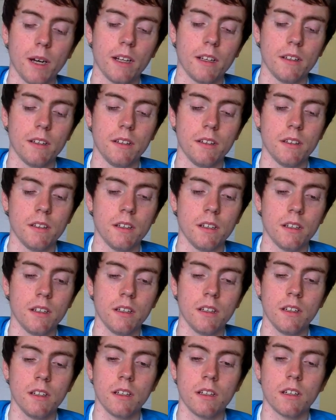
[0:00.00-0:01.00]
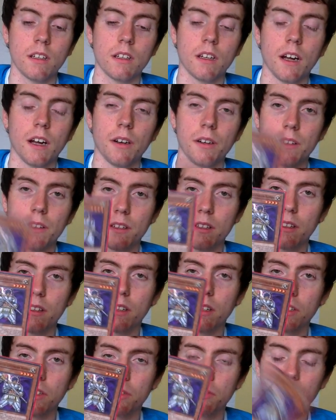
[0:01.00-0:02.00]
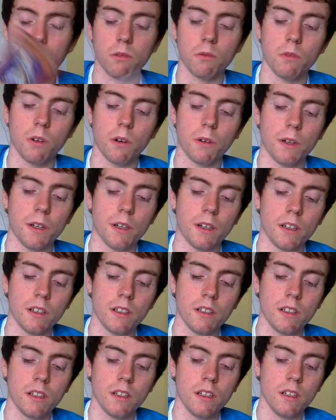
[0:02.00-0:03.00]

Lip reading: Paladin, Gareth Lightsworn Warrior.